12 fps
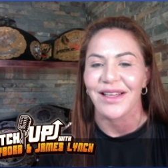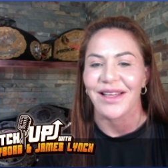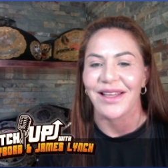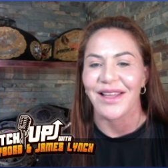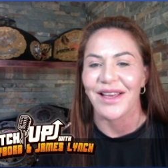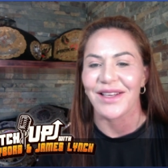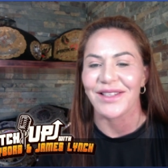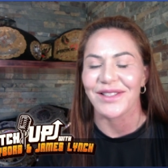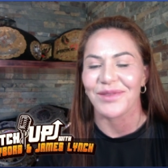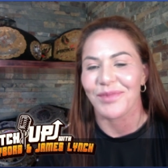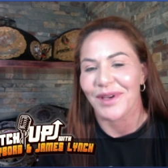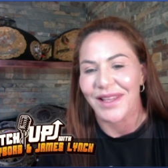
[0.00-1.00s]
Yes,
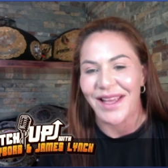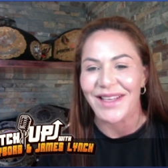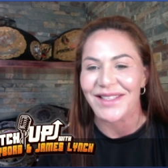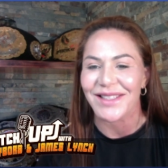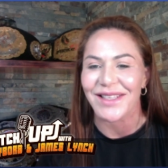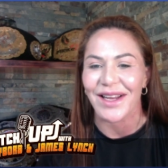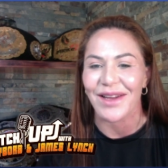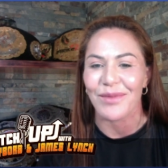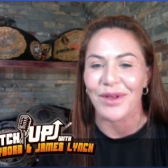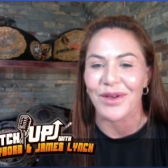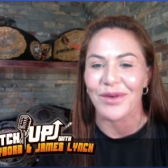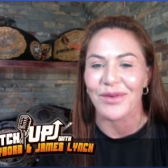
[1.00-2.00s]
but yes, I
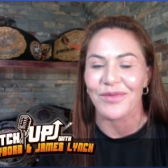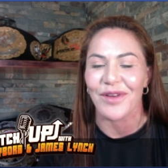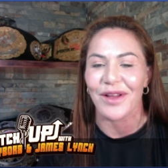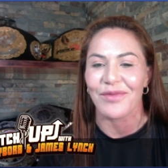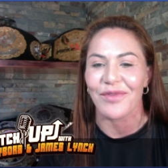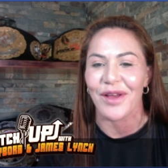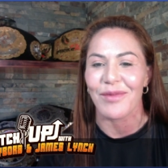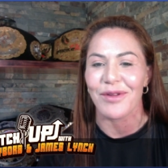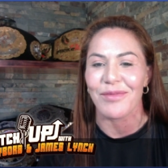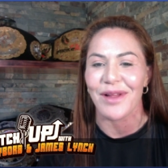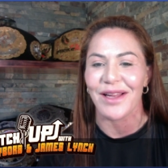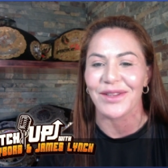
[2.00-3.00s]
mean, family
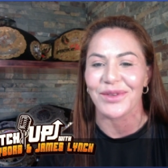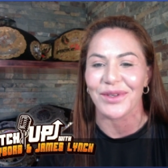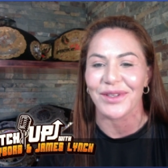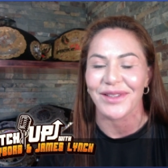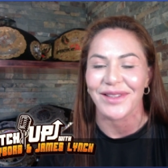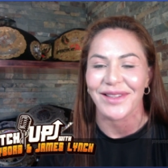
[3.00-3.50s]
Bellator.